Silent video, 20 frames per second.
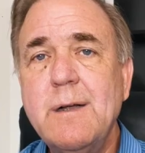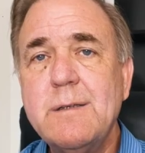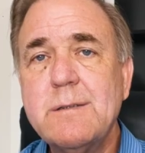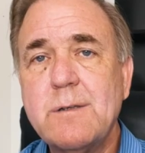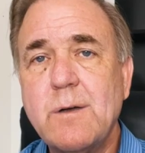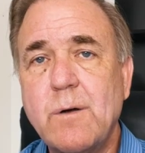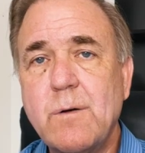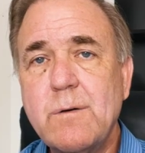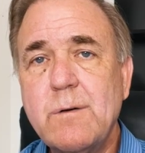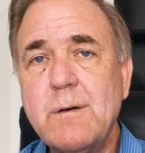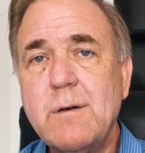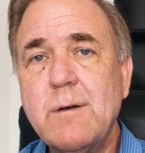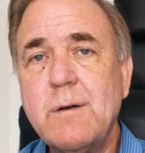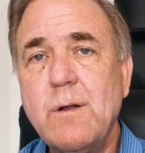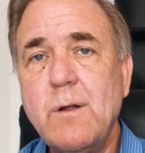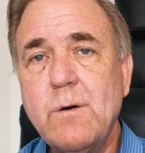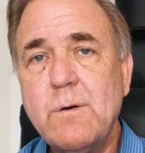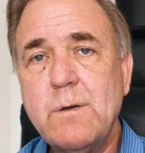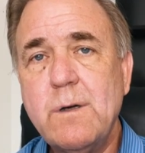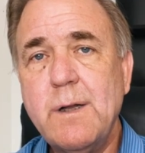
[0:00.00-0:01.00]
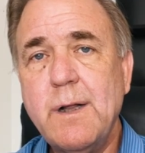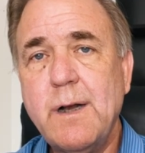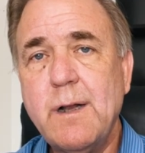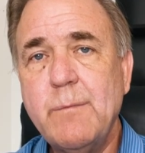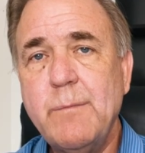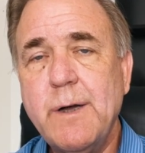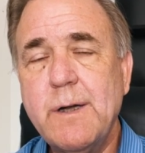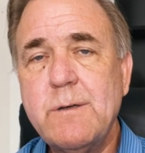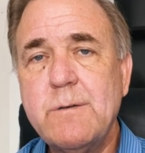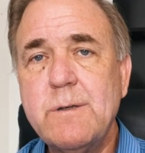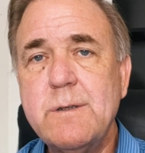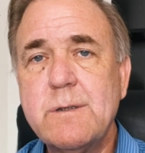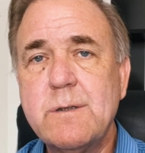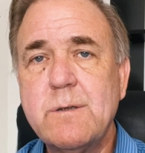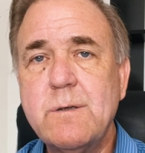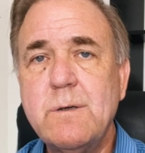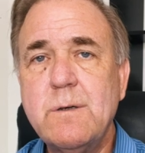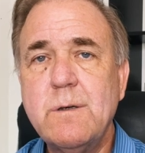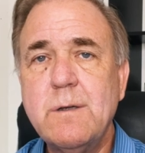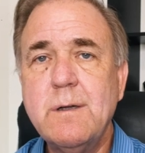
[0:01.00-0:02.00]
its own local elementary
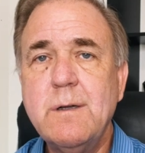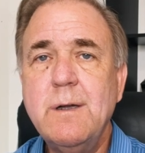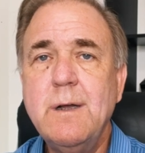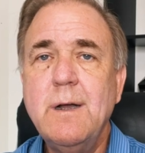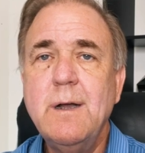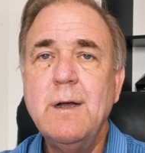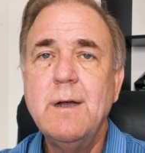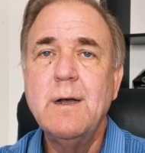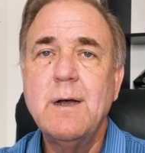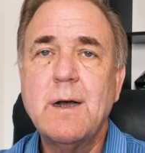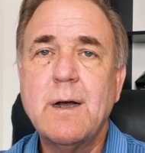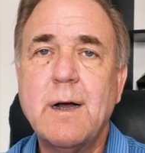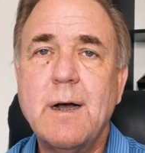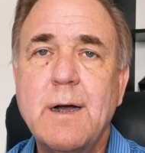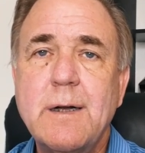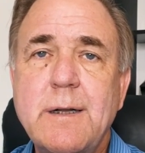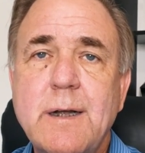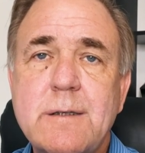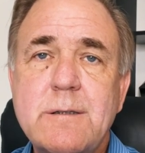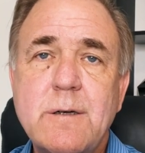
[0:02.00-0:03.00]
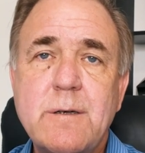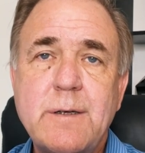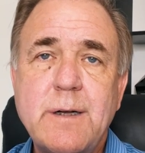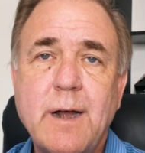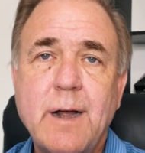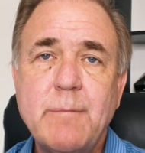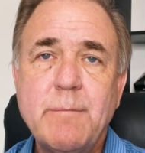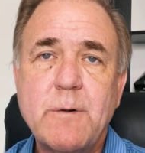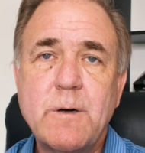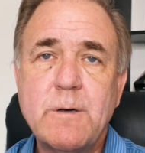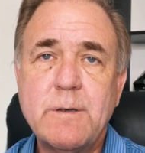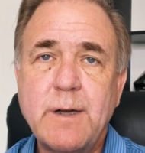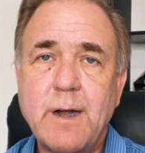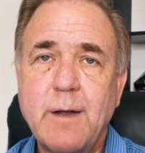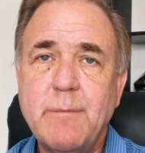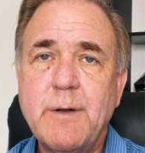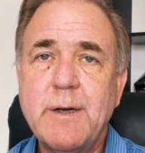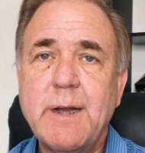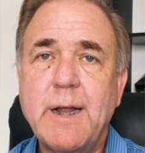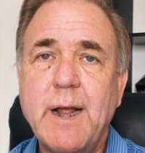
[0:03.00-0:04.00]
school. Uh, Desert Diamond or
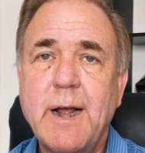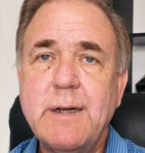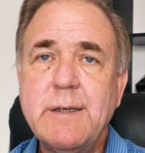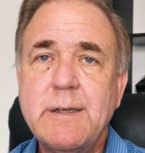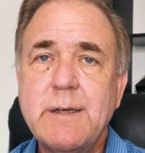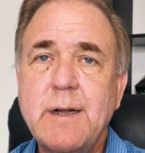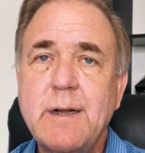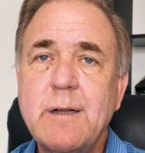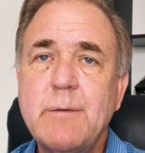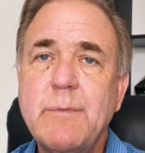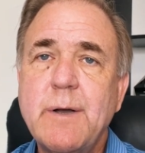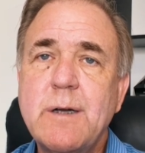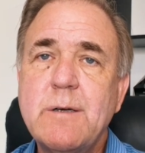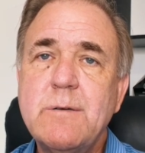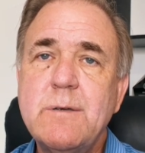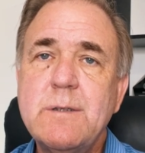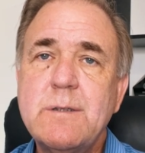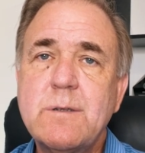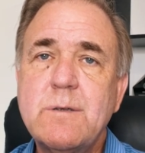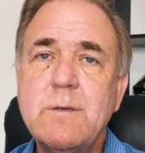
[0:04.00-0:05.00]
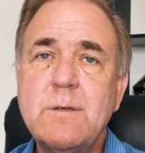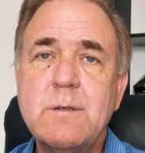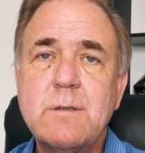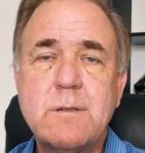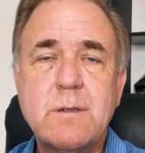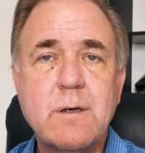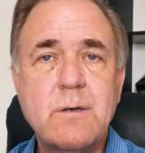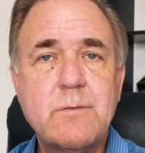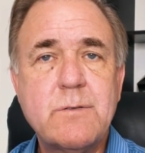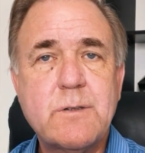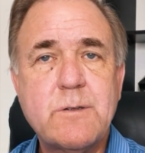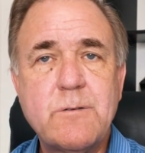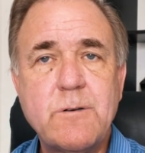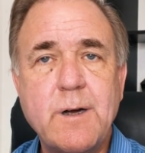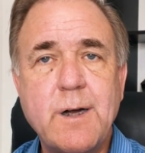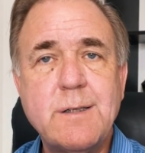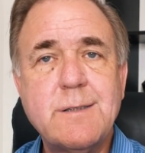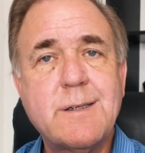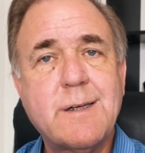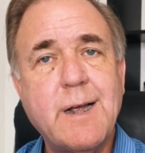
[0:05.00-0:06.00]
Diamond Canyon Elementary School serves
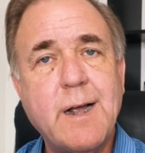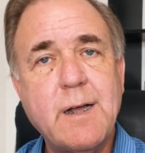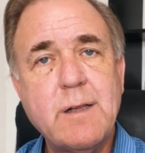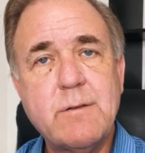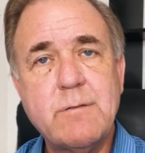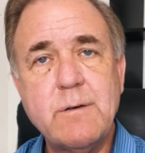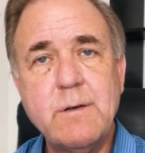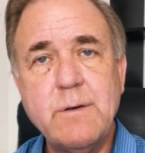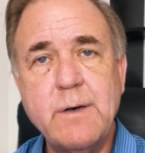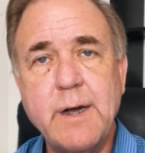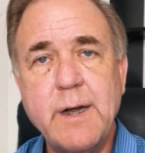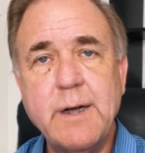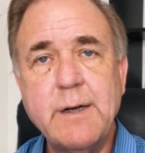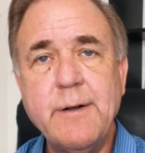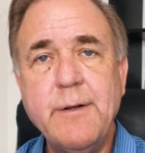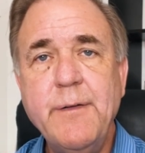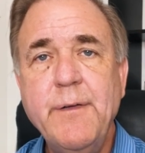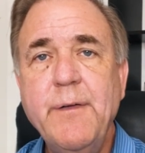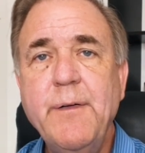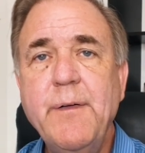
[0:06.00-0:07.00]
grades K through eight,